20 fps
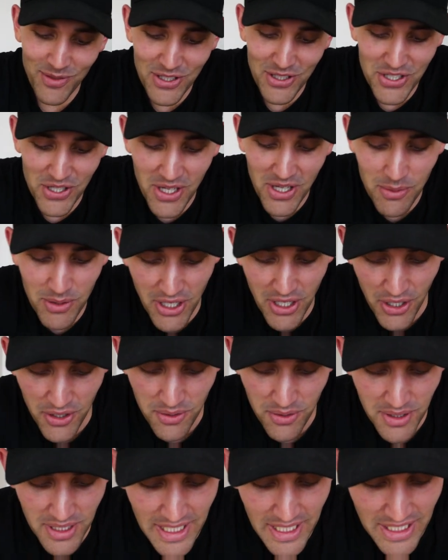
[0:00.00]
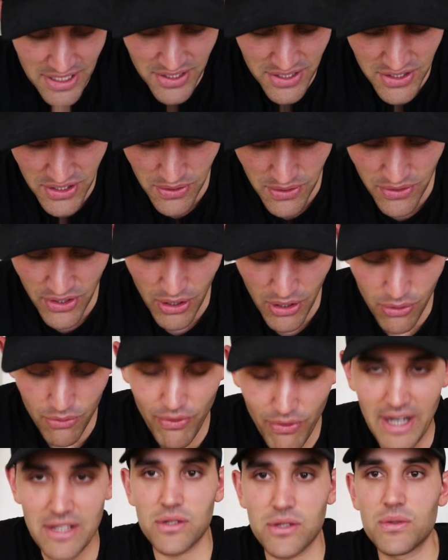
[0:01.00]
So here we go. Let's do the old
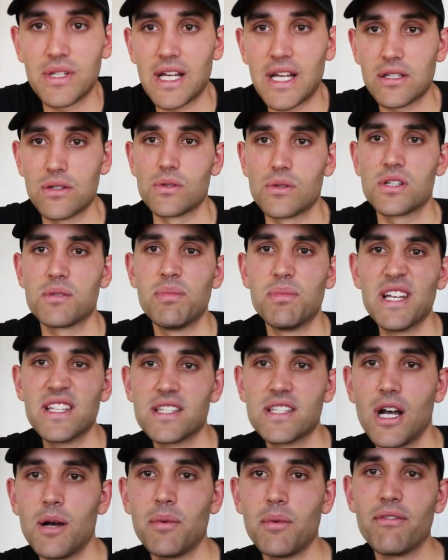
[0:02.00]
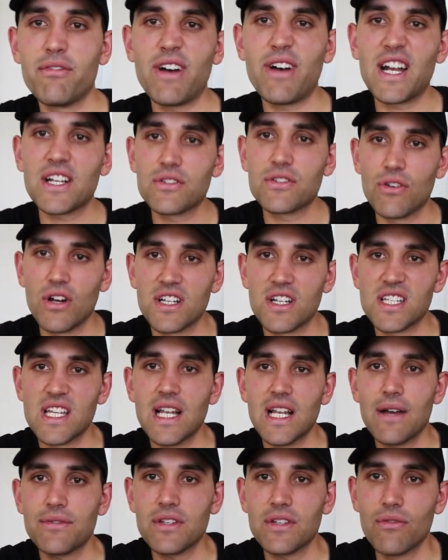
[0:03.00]
razzle dazzle split up of factorising
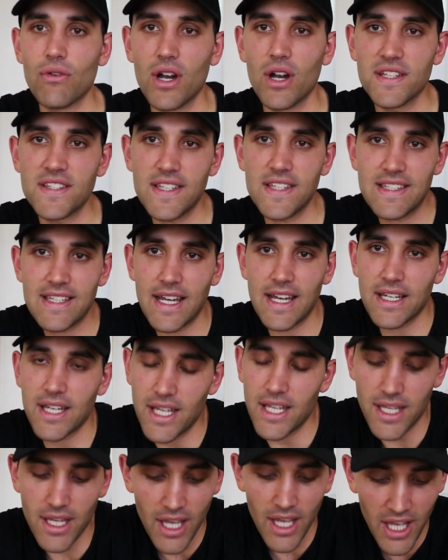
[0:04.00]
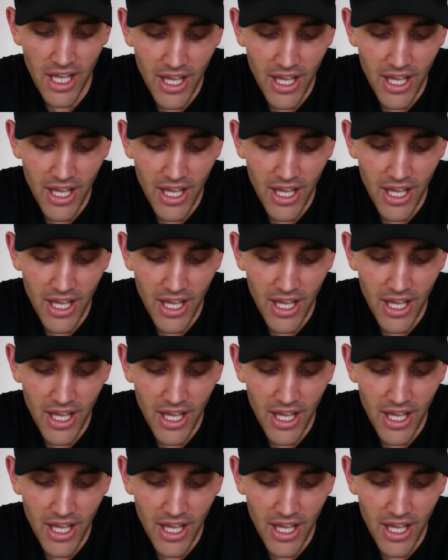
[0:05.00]
lefty righty technique.